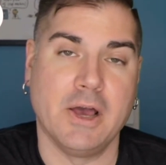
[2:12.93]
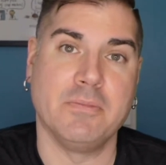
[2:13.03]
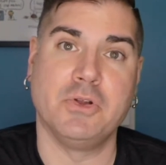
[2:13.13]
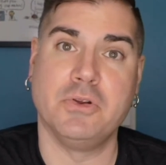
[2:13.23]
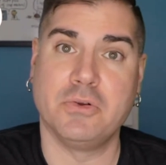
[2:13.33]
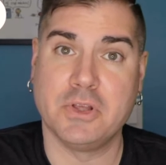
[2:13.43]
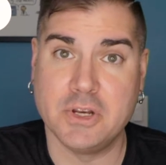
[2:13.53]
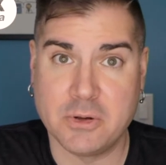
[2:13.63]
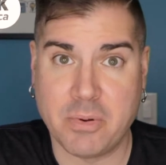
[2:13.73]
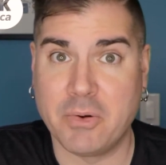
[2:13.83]
You
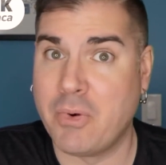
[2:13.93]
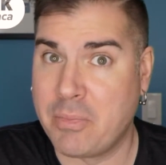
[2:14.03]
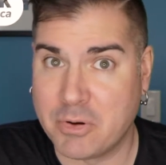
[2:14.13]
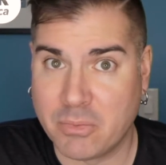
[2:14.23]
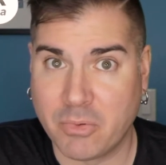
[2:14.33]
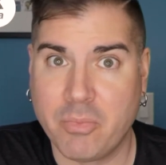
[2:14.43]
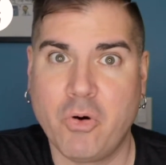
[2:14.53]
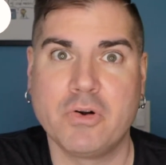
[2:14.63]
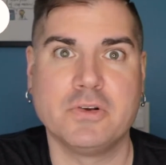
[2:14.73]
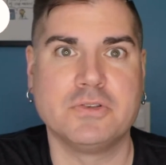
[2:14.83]
need to pay reputable
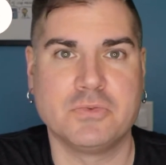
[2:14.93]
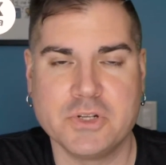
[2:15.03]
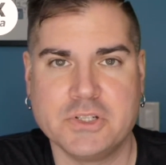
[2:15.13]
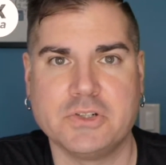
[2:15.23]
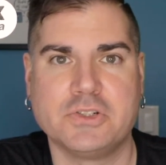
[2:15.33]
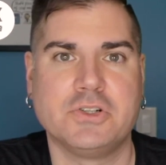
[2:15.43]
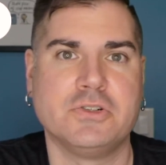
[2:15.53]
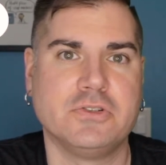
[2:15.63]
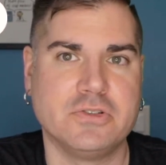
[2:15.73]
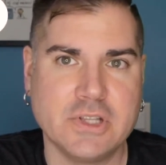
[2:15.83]
reporters,
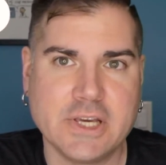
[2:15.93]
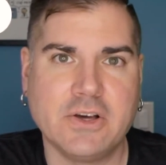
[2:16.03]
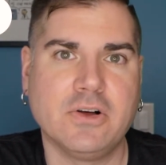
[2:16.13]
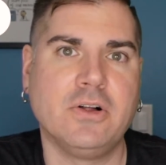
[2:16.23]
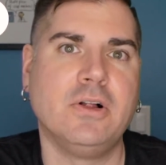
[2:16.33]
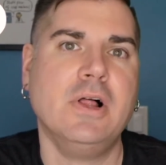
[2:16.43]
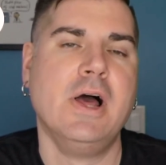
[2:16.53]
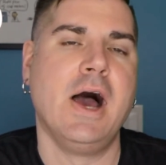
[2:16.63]
researchers, legal.